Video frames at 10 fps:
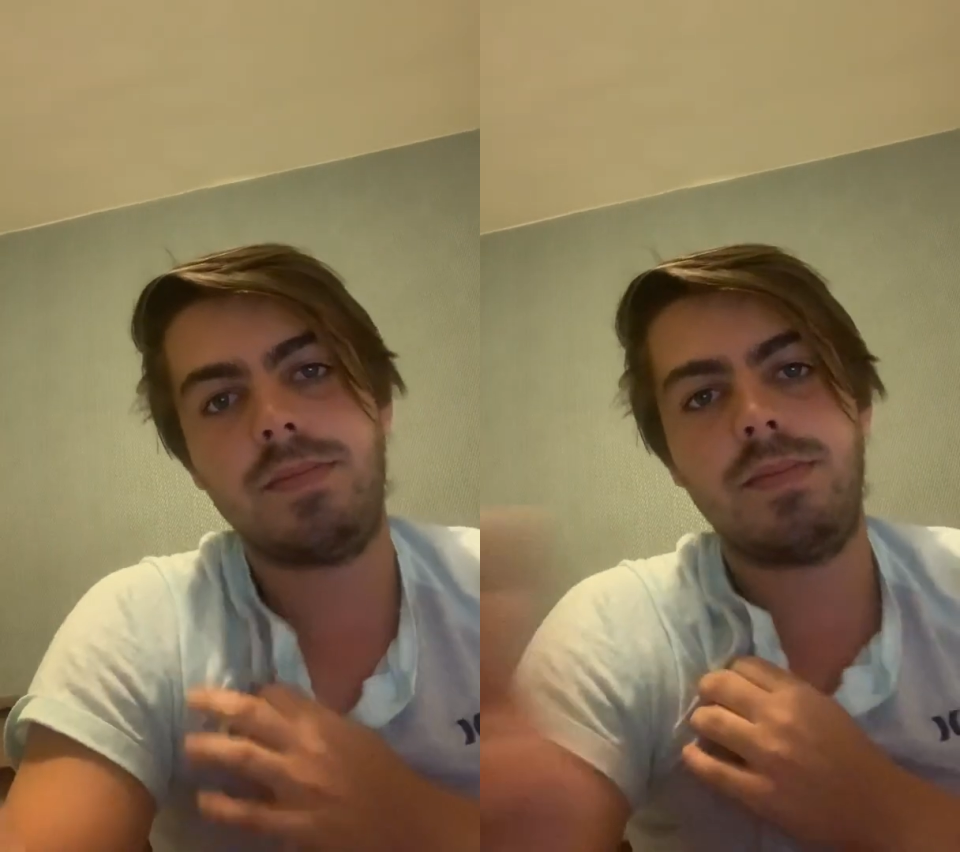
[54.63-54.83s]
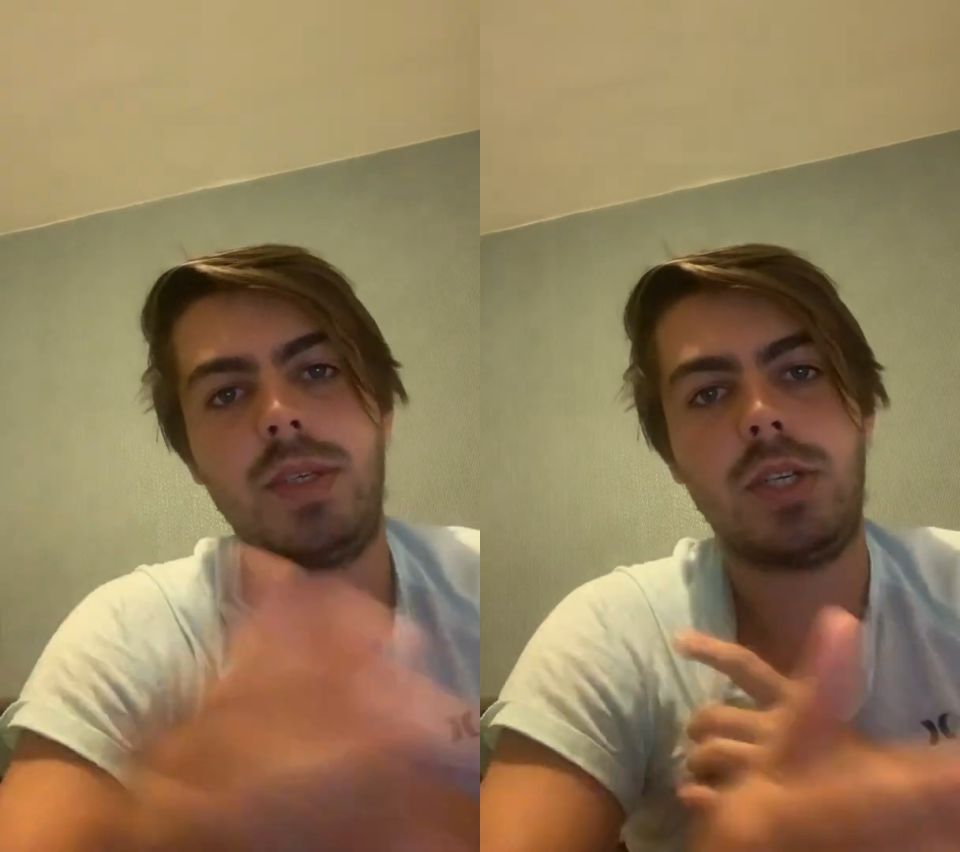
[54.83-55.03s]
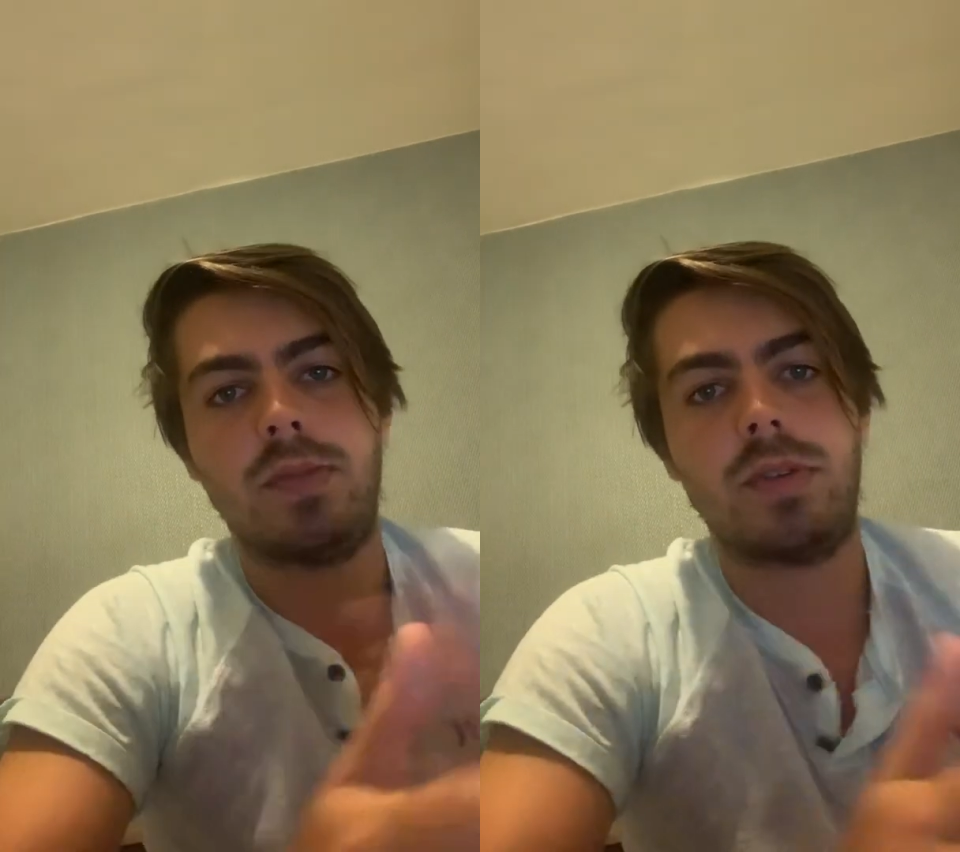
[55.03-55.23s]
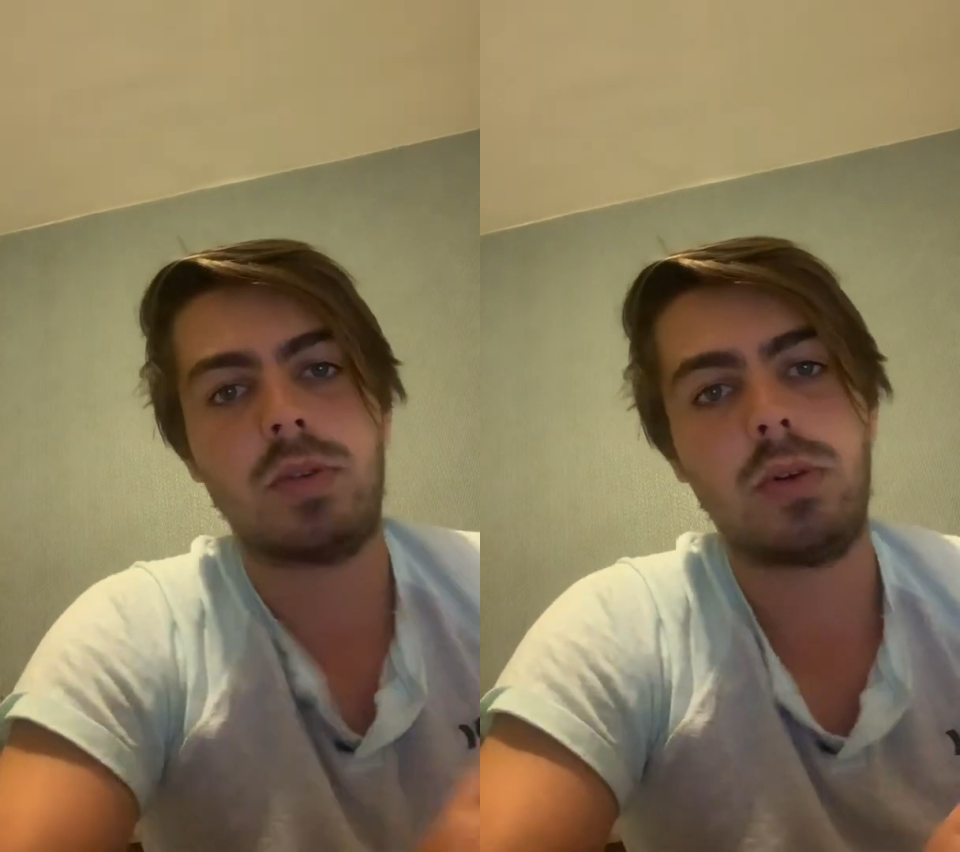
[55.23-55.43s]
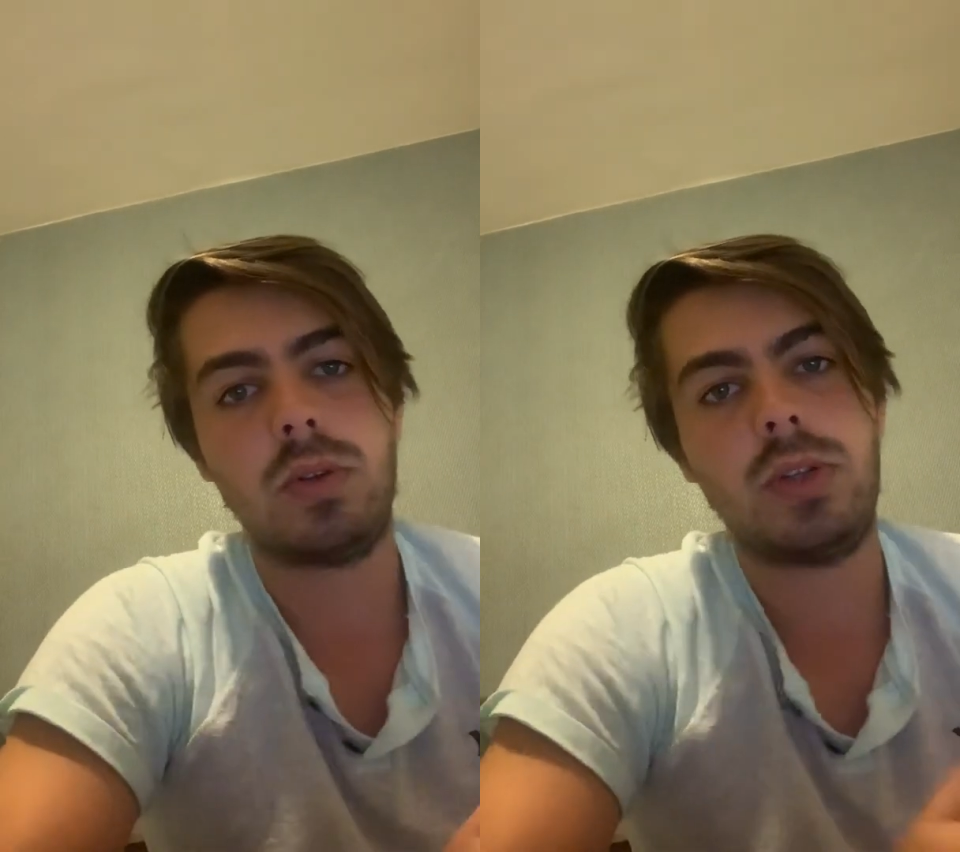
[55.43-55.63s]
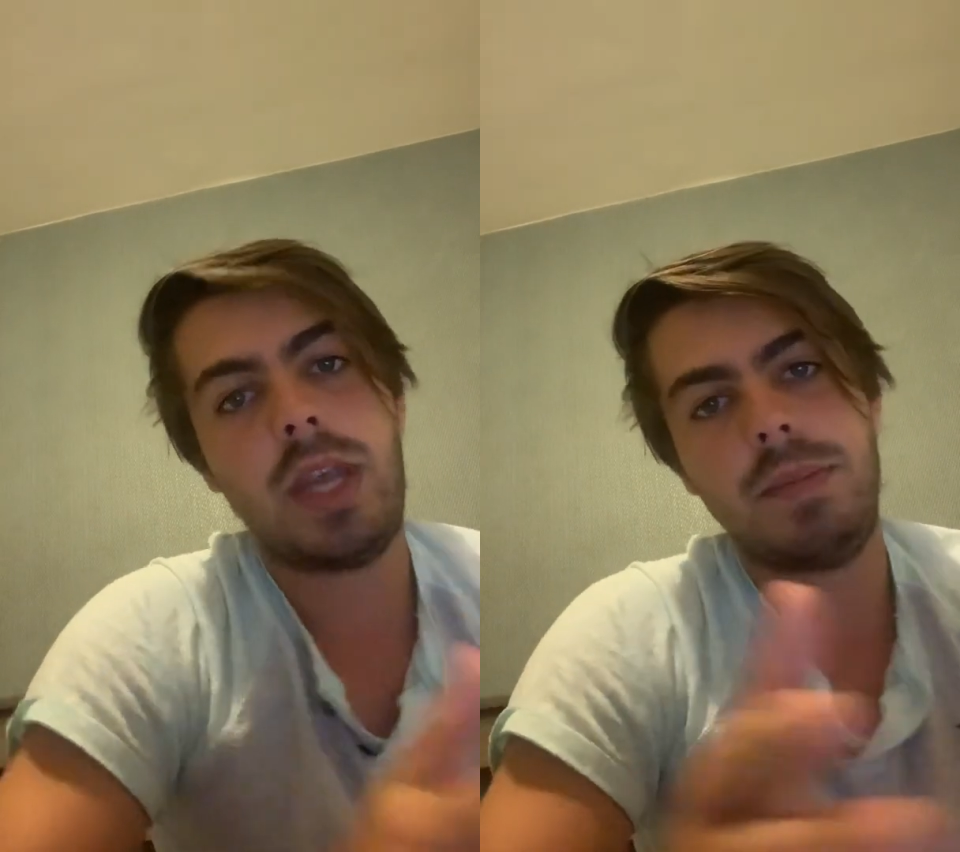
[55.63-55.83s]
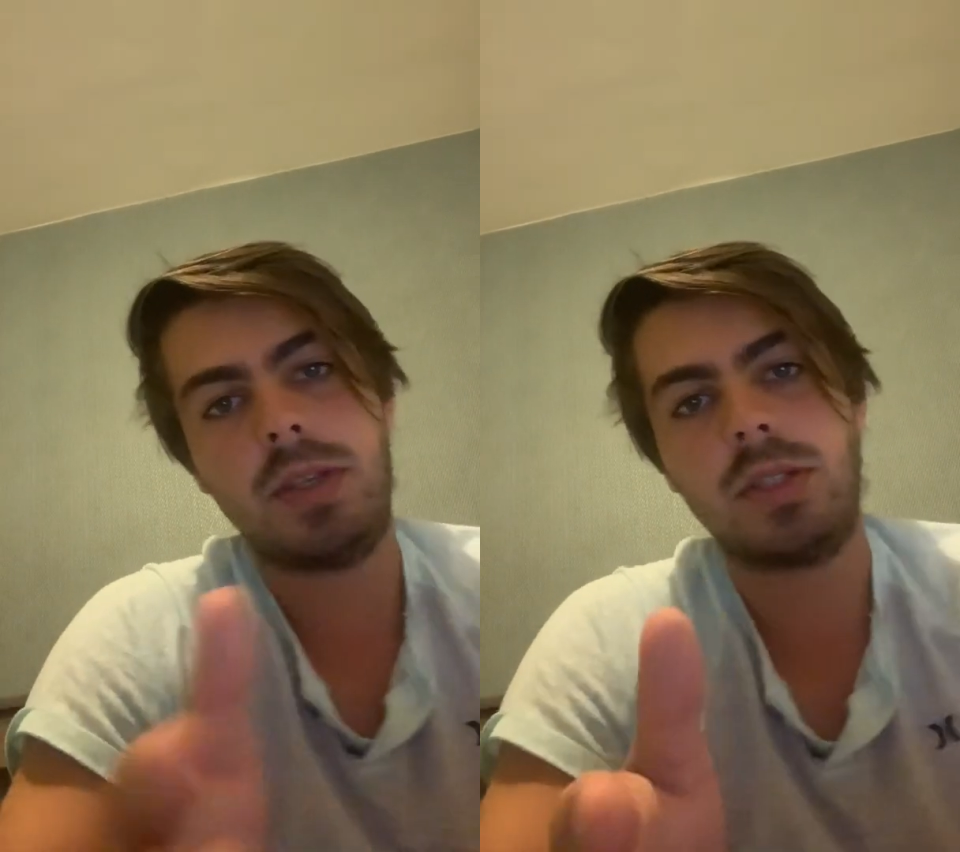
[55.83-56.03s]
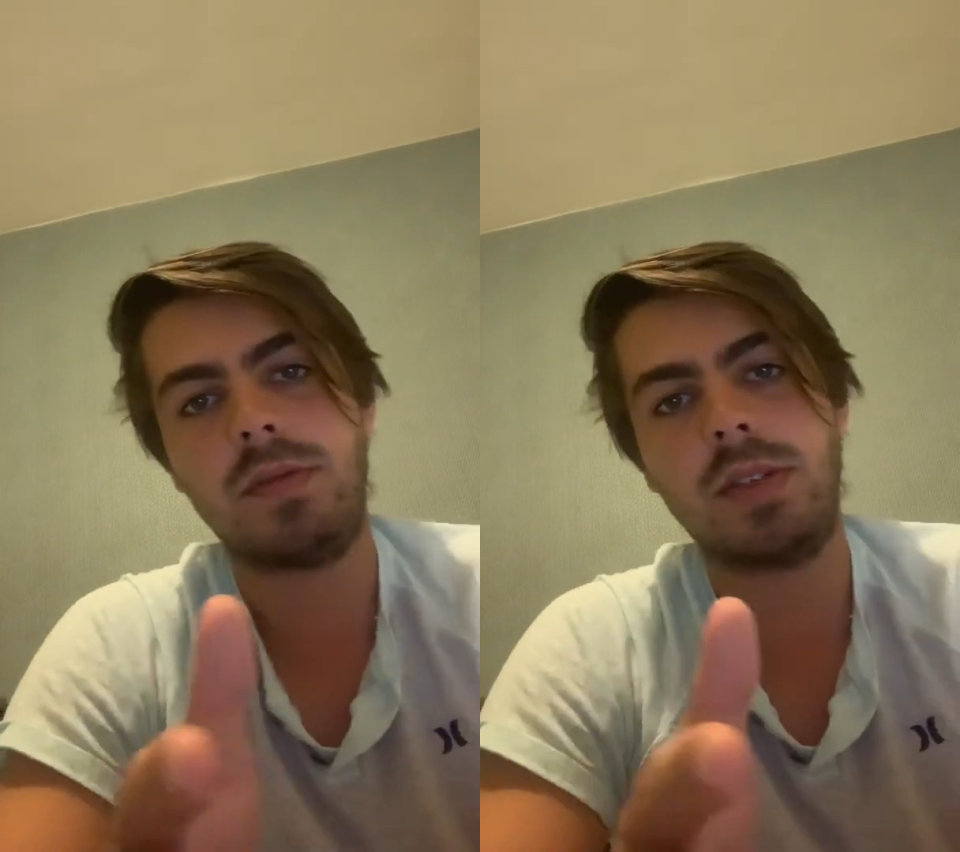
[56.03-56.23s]
because of the culture and
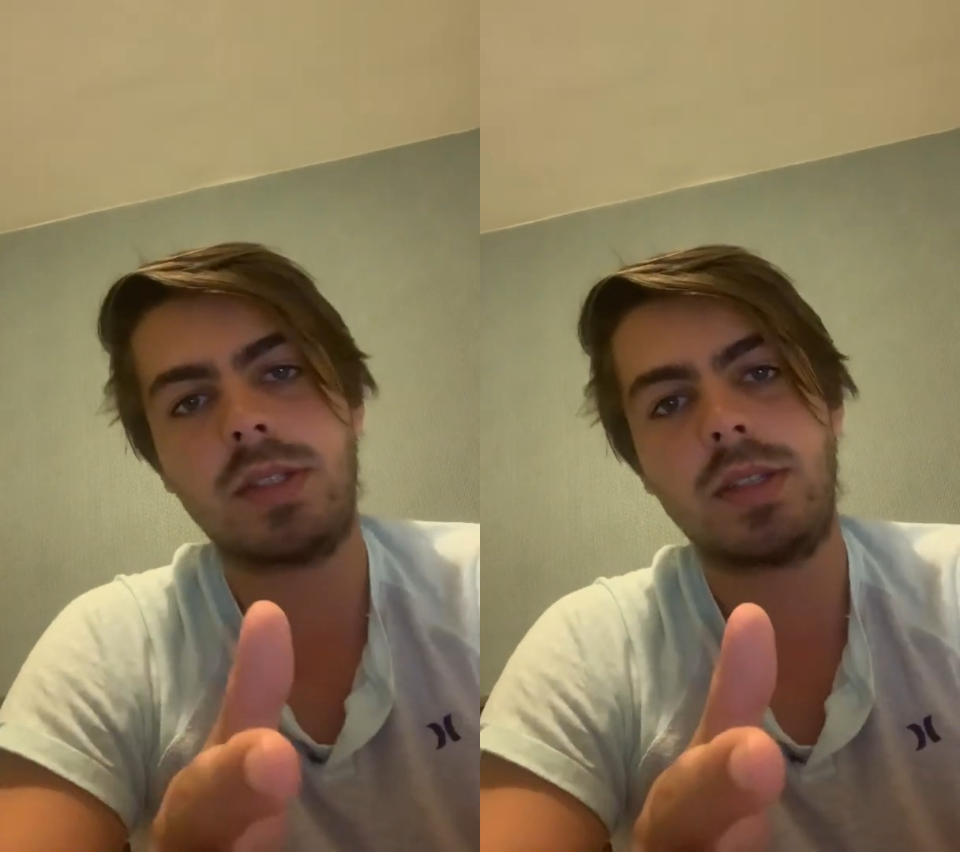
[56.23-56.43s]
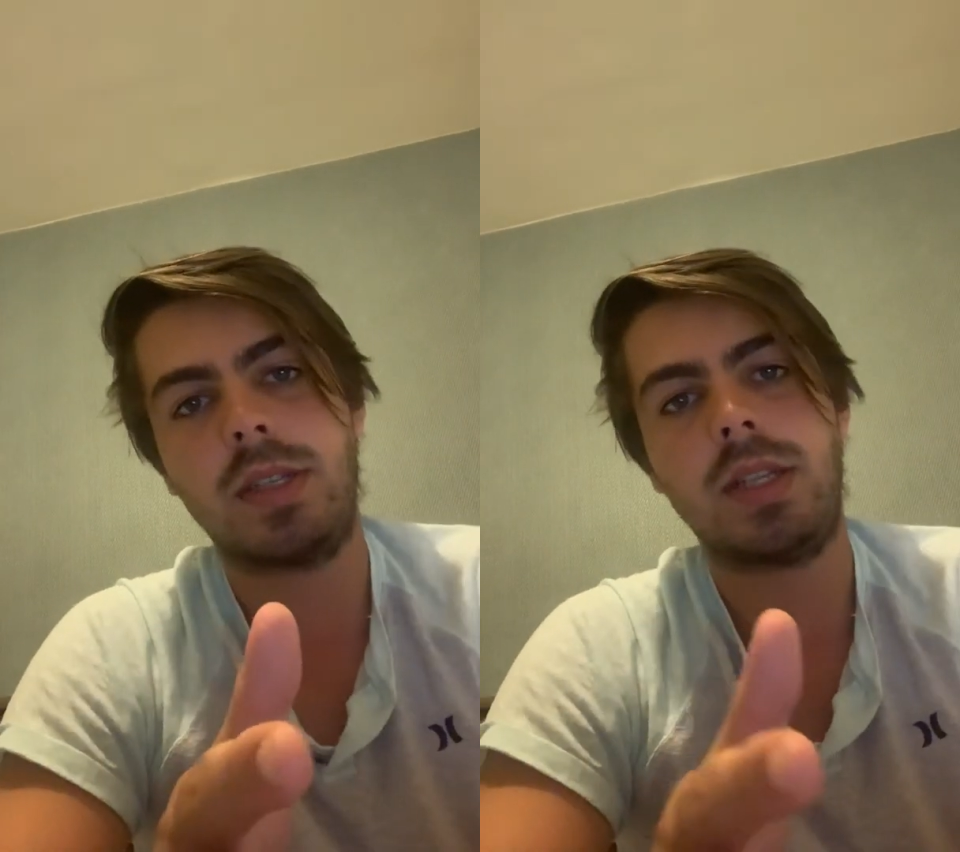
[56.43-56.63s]
because of it's